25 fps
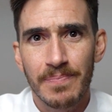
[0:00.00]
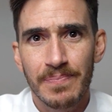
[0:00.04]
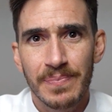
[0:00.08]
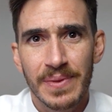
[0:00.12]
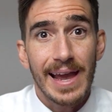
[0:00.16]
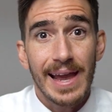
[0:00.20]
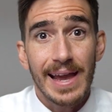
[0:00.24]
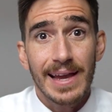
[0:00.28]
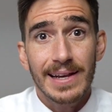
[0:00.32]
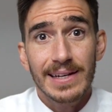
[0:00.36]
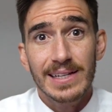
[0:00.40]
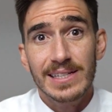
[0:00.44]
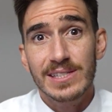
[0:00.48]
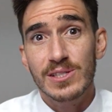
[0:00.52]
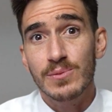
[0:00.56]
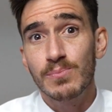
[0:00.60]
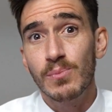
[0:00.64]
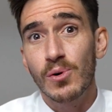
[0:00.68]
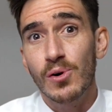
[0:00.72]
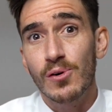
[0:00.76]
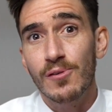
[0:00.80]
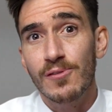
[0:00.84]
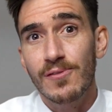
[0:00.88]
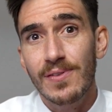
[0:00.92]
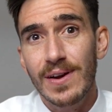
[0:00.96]
And it's
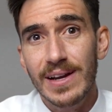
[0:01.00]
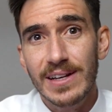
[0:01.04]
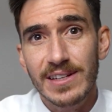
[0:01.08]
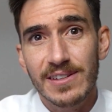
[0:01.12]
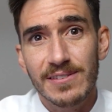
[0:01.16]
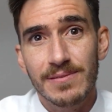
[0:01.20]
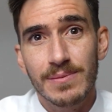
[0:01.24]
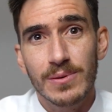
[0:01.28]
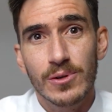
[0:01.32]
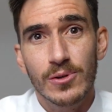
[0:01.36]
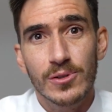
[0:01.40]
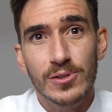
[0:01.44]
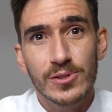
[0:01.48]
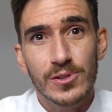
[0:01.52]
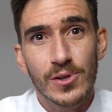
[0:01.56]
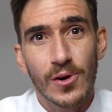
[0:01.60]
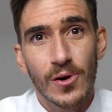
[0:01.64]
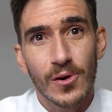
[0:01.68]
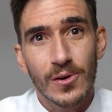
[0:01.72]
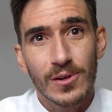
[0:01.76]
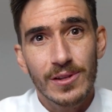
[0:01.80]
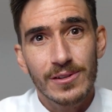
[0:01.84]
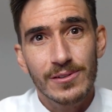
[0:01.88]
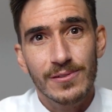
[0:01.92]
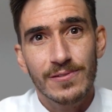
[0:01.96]
more effective because you're
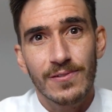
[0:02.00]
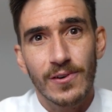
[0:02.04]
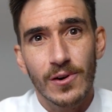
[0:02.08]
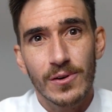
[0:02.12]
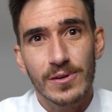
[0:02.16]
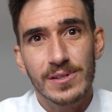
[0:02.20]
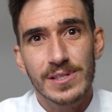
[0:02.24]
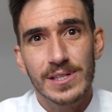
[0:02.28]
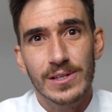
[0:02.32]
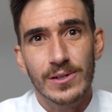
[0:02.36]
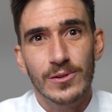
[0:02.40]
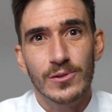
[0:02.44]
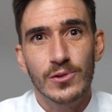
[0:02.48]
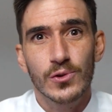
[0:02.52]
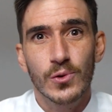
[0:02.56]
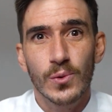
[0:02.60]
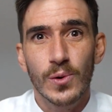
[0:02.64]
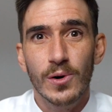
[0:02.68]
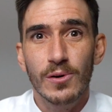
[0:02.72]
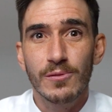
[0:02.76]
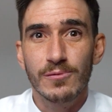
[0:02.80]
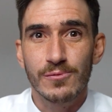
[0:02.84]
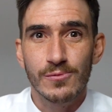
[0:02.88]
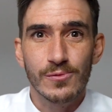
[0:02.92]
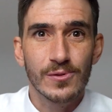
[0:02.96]
only focusing on
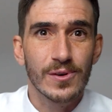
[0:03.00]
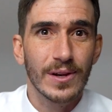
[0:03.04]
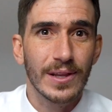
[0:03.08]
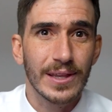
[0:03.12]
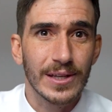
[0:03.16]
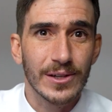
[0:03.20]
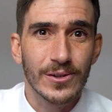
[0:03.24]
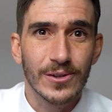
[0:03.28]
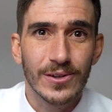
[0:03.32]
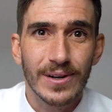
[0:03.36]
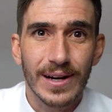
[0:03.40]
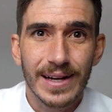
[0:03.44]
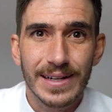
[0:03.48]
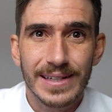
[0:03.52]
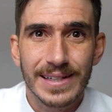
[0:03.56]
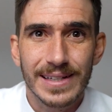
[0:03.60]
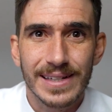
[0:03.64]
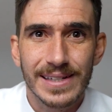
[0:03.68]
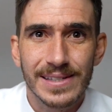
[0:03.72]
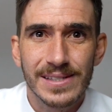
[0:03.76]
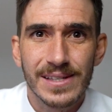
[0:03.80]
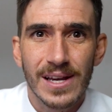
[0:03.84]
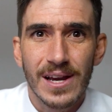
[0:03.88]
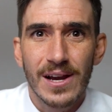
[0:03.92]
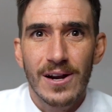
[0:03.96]
12 really good
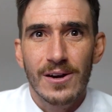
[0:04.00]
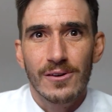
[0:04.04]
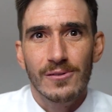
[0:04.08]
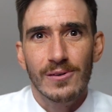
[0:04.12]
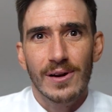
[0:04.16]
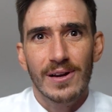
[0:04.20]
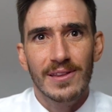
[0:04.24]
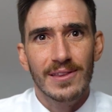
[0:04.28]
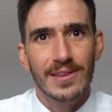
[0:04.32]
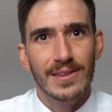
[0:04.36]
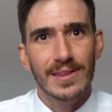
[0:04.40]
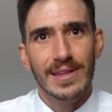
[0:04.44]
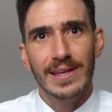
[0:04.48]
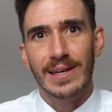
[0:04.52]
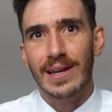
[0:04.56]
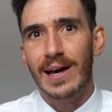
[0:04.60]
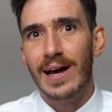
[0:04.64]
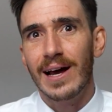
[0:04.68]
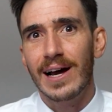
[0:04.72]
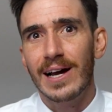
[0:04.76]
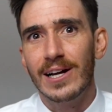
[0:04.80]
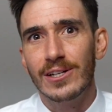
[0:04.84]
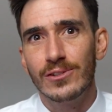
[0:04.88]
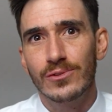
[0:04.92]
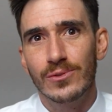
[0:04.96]
ideas rather than
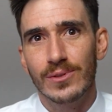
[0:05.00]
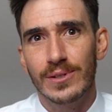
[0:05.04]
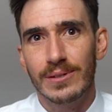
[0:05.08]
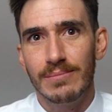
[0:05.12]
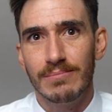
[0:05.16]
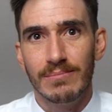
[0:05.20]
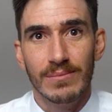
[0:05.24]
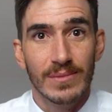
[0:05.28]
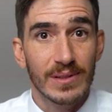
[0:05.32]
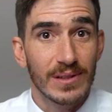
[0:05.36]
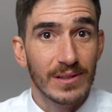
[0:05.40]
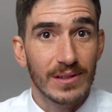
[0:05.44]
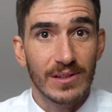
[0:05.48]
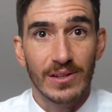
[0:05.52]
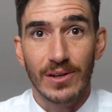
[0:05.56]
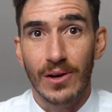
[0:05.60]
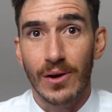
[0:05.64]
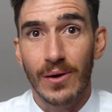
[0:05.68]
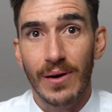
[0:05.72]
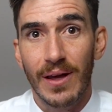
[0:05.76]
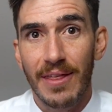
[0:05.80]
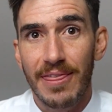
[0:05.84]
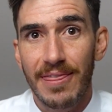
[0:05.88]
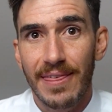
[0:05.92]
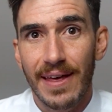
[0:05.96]
100,
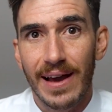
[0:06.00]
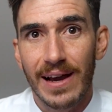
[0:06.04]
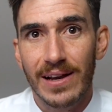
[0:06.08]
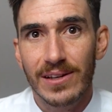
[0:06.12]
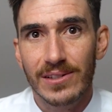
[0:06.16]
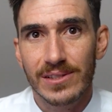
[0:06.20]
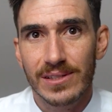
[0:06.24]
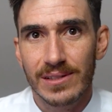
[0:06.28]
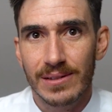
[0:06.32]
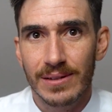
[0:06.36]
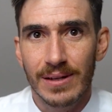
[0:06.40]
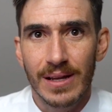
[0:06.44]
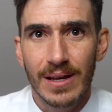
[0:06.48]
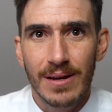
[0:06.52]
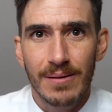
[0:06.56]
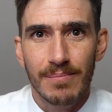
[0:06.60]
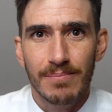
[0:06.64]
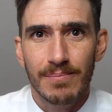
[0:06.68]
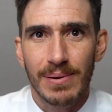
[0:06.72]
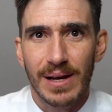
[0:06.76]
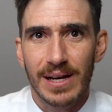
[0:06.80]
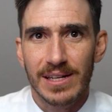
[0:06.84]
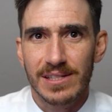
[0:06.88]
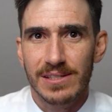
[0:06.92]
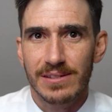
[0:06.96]
1,000
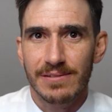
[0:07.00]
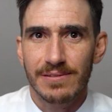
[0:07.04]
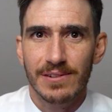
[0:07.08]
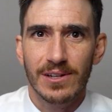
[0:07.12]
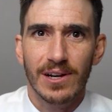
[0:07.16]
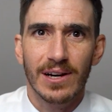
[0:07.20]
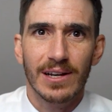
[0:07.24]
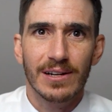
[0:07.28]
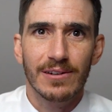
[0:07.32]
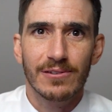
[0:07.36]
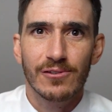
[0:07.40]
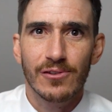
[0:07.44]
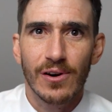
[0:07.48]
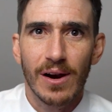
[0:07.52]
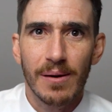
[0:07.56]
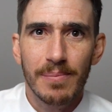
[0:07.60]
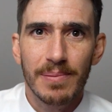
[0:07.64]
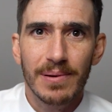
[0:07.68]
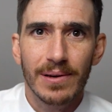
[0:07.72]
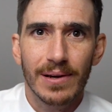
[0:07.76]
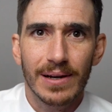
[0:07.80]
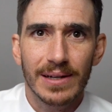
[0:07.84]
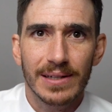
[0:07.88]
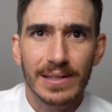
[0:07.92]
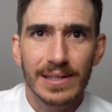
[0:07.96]
passive kind of
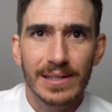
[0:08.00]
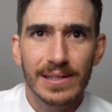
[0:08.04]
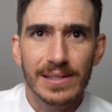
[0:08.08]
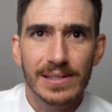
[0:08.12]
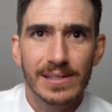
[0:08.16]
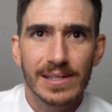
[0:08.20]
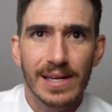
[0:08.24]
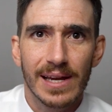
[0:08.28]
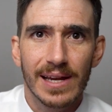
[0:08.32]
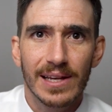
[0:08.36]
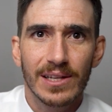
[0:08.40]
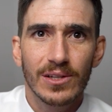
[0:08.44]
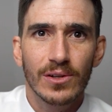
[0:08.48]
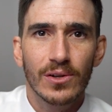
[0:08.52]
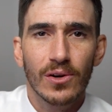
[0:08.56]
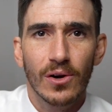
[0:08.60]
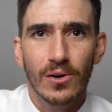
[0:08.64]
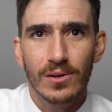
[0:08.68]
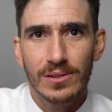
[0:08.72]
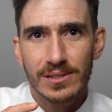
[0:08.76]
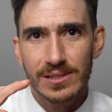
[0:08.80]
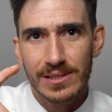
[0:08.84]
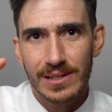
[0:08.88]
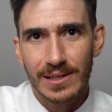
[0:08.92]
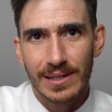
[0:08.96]
crappy ideas. And you're
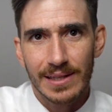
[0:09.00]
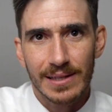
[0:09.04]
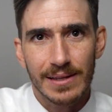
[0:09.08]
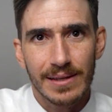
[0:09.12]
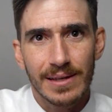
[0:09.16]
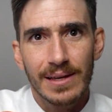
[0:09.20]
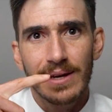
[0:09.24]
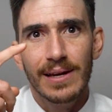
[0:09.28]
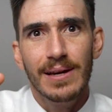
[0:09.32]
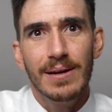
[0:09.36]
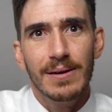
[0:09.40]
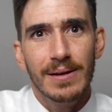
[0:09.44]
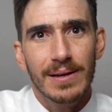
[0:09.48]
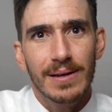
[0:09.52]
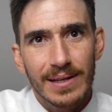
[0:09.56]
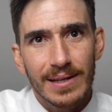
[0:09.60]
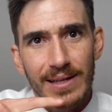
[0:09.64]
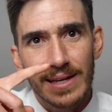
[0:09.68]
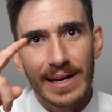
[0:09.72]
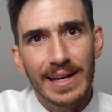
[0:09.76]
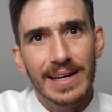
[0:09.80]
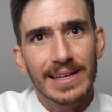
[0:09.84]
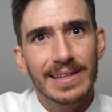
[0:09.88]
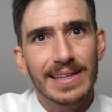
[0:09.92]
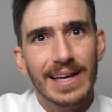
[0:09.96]
constantly
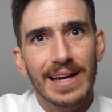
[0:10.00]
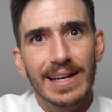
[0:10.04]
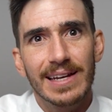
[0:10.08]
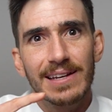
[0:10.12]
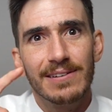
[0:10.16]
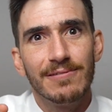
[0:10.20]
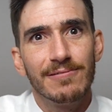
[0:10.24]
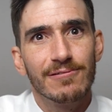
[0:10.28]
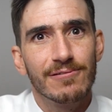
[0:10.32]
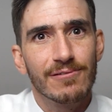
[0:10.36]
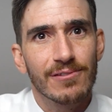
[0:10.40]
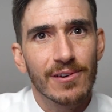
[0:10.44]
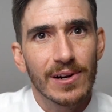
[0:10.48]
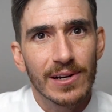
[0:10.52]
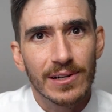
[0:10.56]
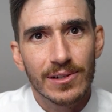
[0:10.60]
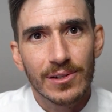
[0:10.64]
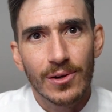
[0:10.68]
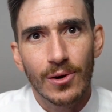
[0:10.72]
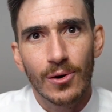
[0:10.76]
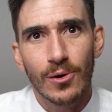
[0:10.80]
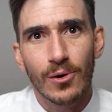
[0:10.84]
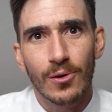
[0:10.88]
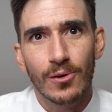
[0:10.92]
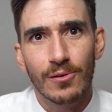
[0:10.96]
getting that in front
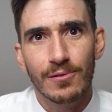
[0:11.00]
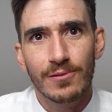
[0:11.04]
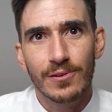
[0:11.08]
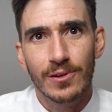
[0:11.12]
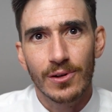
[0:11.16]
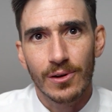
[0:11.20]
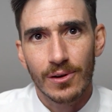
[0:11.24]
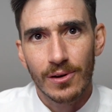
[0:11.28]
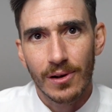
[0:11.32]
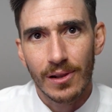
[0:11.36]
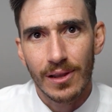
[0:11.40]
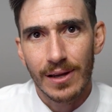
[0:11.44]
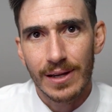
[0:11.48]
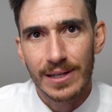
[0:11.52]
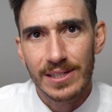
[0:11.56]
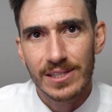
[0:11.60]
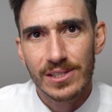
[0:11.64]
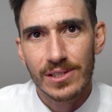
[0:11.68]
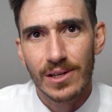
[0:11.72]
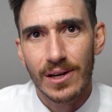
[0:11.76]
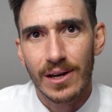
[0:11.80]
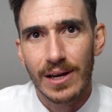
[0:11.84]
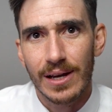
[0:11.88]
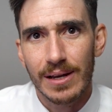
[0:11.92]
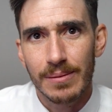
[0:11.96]
of your clients'
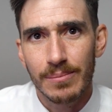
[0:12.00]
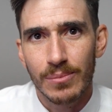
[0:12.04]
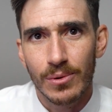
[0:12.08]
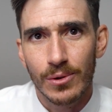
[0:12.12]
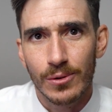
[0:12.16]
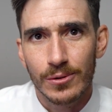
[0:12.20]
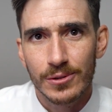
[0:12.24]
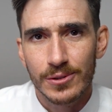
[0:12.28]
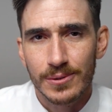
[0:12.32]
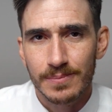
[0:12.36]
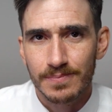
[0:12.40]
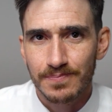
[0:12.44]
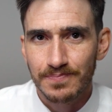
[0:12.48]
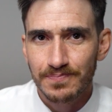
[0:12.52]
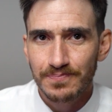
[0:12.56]
eyeballs.